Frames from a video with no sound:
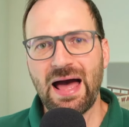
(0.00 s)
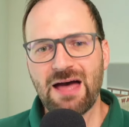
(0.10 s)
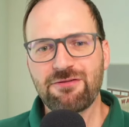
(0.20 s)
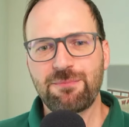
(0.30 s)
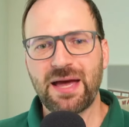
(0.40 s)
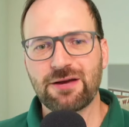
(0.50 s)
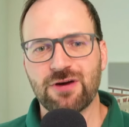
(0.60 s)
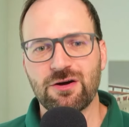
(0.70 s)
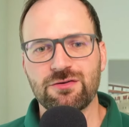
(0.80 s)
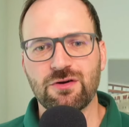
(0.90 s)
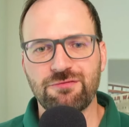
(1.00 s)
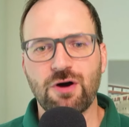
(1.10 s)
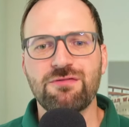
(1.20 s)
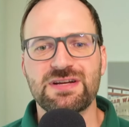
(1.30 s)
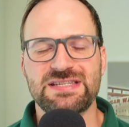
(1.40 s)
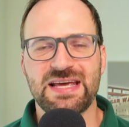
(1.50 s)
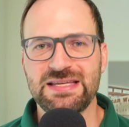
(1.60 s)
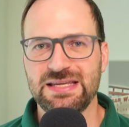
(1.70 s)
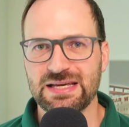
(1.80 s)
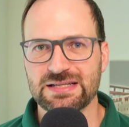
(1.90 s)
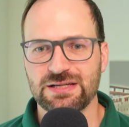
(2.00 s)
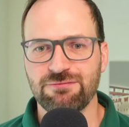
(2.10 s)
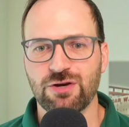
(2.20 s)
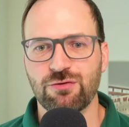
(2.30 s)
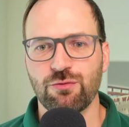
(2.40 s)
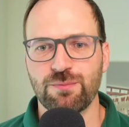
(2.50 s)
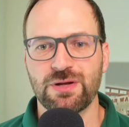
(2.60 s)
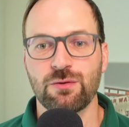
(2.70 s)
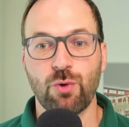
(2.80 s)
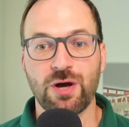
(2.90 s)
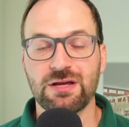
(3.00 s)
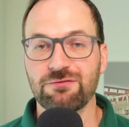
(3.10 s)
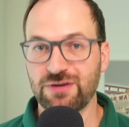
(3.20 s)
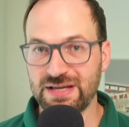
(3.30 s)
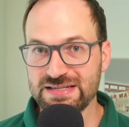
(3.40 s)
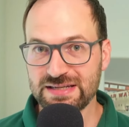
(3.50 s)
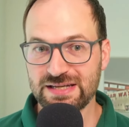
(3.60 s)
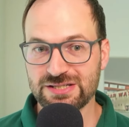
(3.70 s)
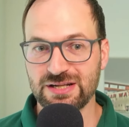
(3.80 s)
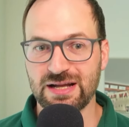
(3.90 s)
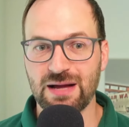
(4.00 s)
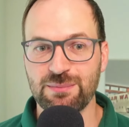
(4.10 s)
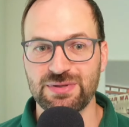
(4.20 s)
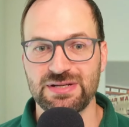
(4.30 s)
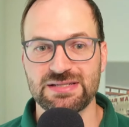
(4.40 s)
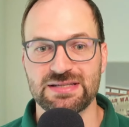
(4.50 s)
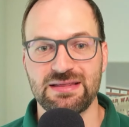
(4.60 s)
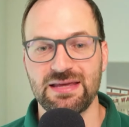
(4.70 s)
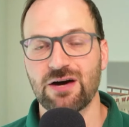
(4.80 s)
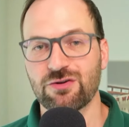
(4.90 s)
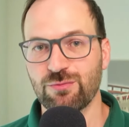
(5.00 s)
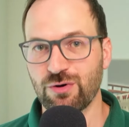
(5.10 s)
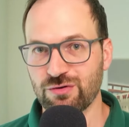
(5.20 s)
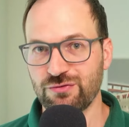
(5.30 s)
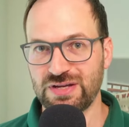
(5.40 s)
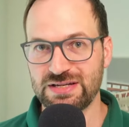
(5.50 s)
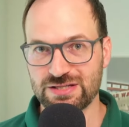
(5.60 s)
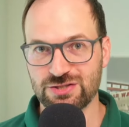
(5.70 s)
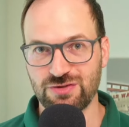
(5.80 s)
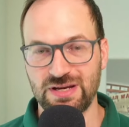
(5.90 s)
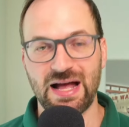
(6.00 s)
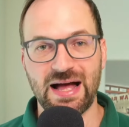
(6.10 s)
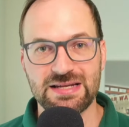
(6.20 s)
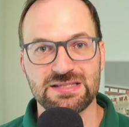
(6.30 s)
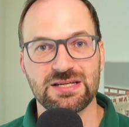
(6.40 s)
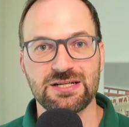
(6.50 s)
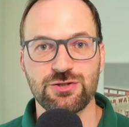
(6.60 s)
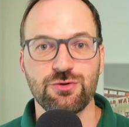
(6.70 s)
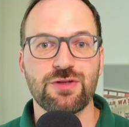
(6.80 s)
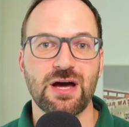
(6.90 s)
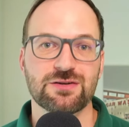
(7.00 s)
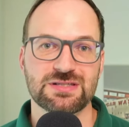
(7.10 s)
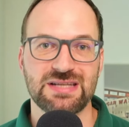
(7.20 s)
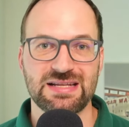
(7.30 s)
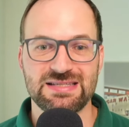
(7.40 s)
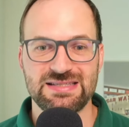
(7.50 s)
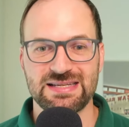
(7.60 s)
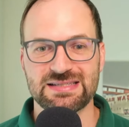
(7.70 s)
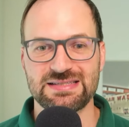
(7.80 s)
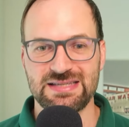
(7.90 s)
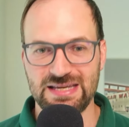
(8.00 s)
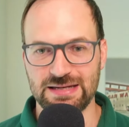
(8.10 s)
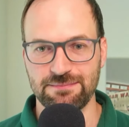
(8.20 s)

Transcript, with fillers: a background of over 10 years in recruitment, working for international companies in the automotive industry until 2016.